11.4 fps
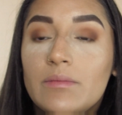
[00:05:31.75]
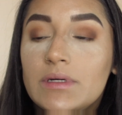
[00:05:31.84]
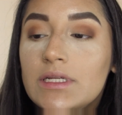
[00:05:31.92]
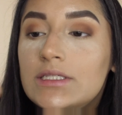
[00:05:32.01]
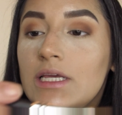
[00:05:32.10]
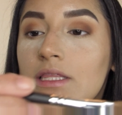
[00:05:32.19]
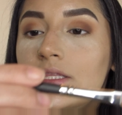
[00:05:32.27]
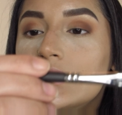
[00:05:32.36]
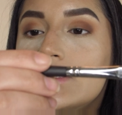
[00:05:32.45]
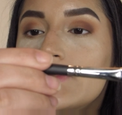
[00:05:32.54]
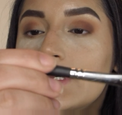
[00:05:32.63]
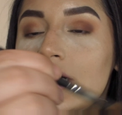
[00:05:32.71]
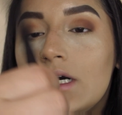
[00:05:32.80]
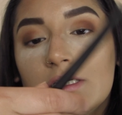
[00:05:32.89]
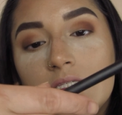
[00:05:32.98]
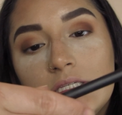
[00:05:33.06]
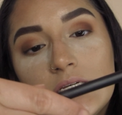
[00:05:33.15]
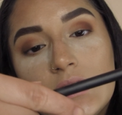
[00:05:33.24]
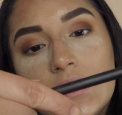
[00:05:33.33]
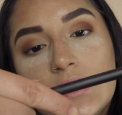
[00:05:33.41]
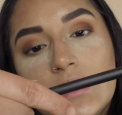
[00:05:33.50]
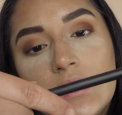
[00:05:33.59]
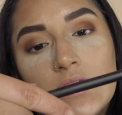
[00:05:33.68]
I'm going to take this
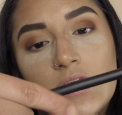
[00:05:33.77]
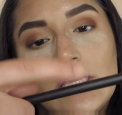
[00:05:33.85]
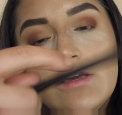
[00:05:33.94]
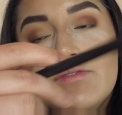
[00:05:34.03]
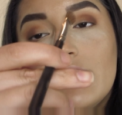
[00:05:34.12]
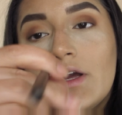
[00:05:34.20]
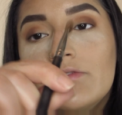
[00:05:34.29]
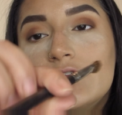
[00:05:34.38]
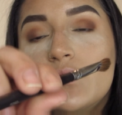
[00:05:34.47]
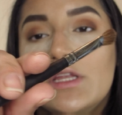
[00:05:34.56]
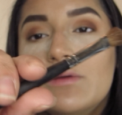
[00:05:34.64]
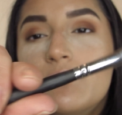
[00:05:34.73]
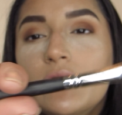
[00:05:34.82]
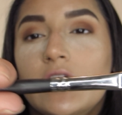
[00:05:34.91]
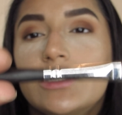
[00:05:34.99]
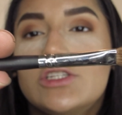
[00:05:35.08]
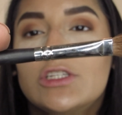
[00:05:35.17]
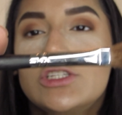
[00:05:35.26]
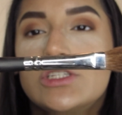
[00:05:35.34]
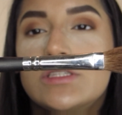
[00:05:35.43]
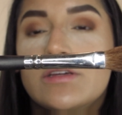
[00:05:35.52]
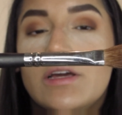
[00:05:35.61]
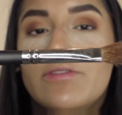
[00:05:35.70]
Mikasa E520 brush. It's
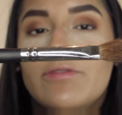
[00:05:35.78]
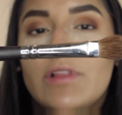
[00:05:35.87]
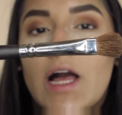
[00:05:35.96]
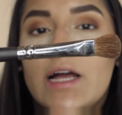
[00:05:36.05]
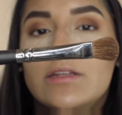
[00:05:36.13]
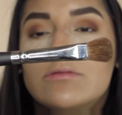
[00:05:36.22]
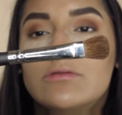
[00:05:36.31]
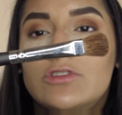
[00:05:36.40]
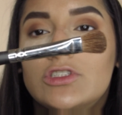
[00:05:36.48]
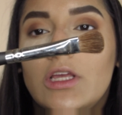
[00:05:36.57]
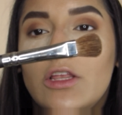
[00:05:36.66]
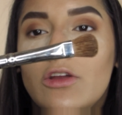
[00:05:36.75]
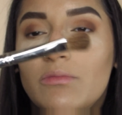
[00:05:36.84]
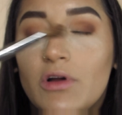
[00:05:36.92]
just like a flat shader